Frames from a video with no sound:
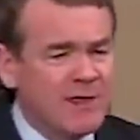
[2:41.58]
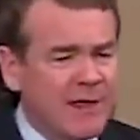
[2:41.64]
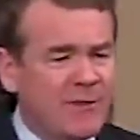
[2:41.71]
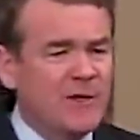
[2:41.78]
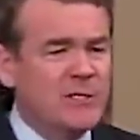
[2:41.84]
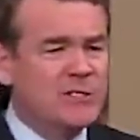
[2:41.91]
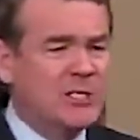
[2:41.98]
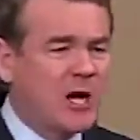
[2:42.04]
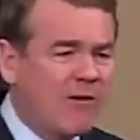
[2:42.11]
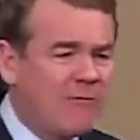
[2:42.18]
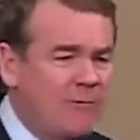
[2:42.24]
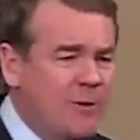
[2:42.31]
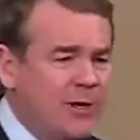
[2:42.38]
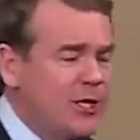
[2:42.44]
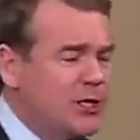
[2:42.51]
that this
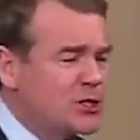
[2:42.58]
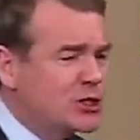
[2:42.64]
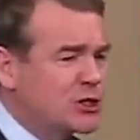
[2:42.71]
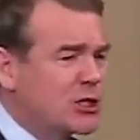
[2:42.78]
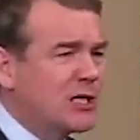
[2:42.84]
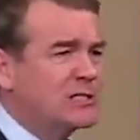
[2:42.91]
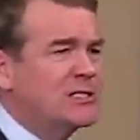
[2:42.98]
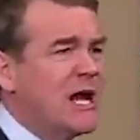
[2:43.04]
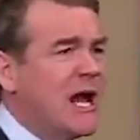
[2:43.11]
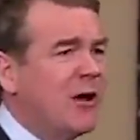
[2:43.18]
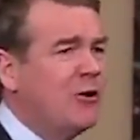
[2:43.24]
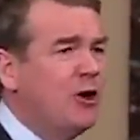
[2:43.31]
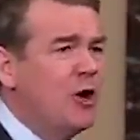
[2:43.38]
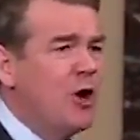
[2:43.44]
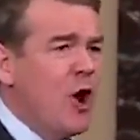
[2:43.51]
government is shut
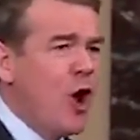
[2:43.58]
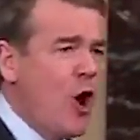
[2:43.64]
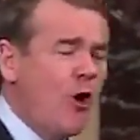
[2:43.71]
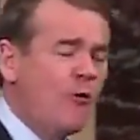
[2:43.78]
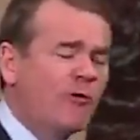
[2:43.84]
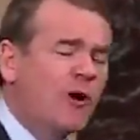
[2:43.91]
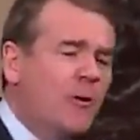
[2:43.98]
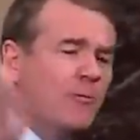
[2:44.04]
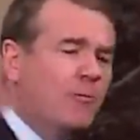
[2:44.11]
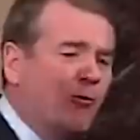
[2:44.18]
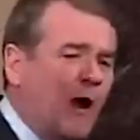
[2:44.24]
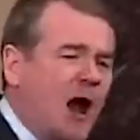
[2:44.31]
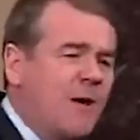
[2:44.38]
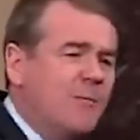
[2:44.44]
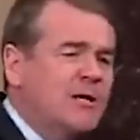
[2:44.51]
down over a
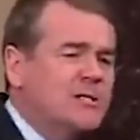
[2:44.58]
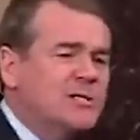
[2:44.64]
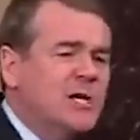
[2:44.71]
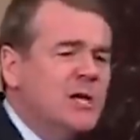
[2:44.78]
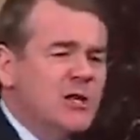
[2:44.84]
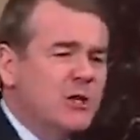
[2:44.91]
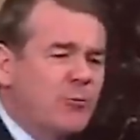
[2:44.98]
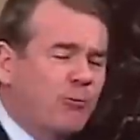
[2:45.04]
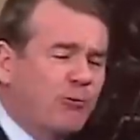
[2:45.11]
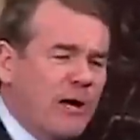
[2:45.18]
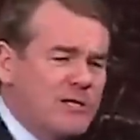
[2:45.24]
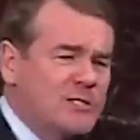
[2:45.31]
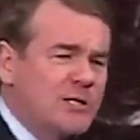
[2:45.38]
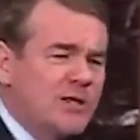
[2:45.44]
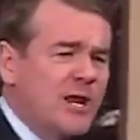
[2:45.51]
promise the
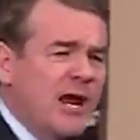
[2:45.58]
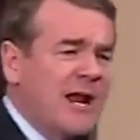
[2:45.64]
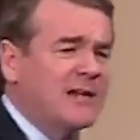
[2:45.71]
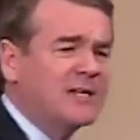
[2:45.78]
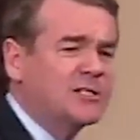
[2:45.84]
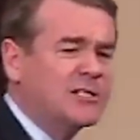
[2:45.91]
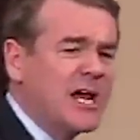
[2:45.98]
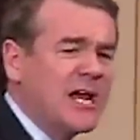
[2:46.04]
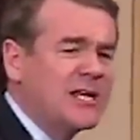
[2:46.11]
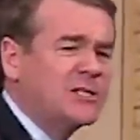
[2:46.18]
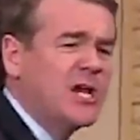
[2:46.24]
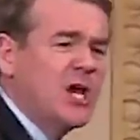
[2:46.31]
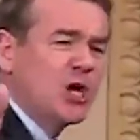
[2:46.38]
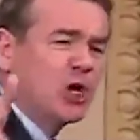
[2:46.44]
President of the United States